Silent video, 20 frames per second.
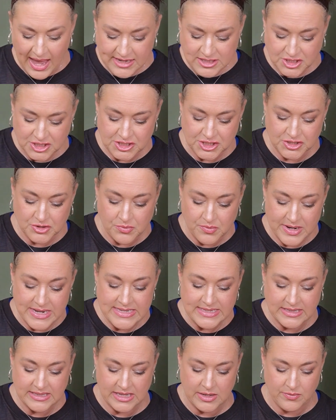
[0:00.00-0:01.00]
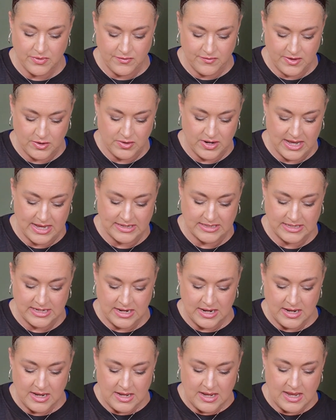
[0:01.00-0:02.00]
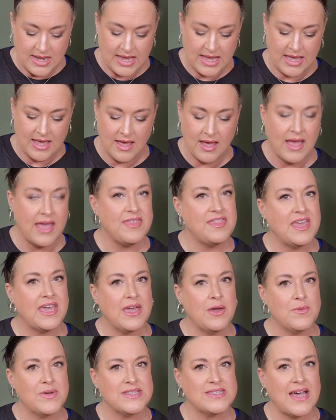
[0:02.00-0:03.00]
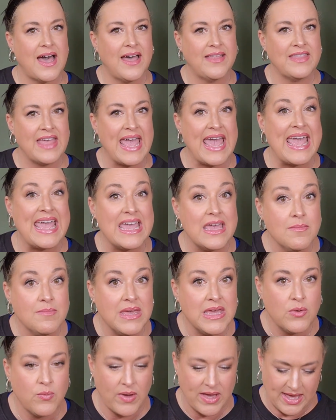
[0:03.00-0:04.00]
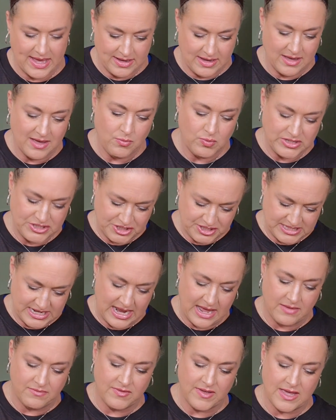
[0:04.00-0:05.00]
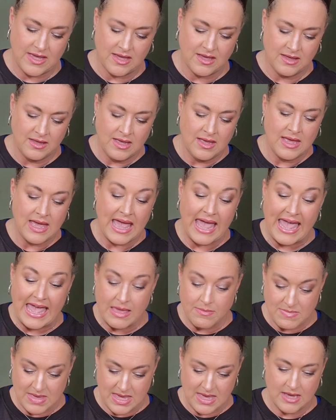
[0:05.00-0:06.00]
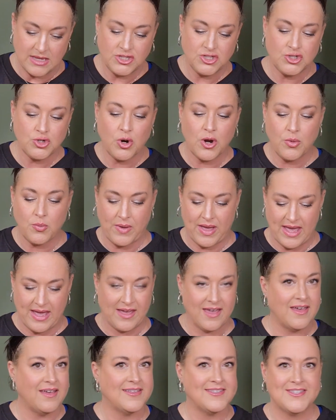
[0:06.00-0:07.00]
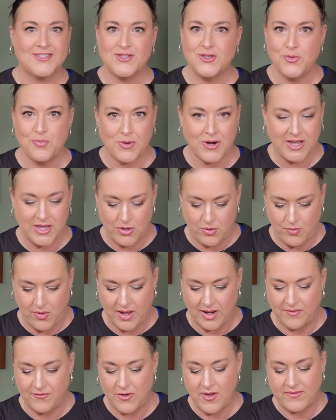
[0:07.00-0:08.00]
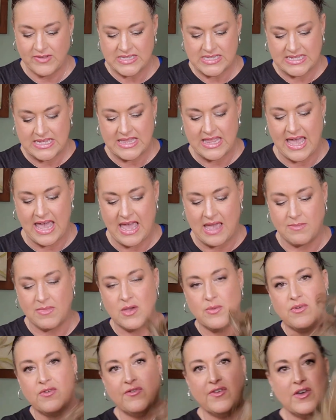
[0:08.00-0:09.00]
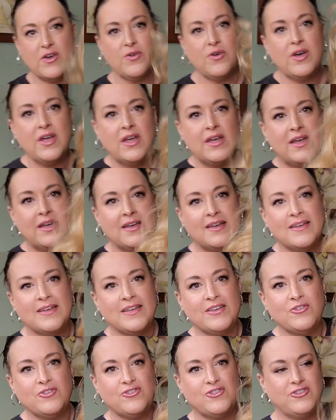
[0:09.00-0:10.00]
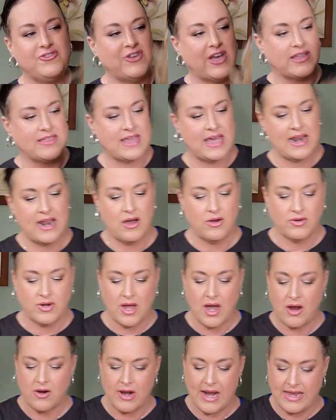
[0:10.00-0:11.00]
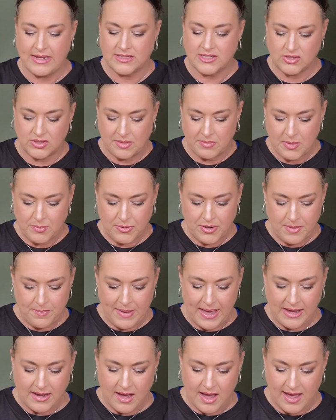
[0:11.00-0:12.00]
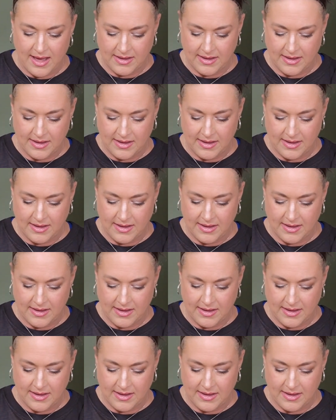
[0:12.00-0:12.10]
I actually just recently reviewed it. And I think it was on the Amy wig, which is an Envy Amy short wig. Super cute one. If you haven't seen the Amy review, you should check that out. All right, so let me put it back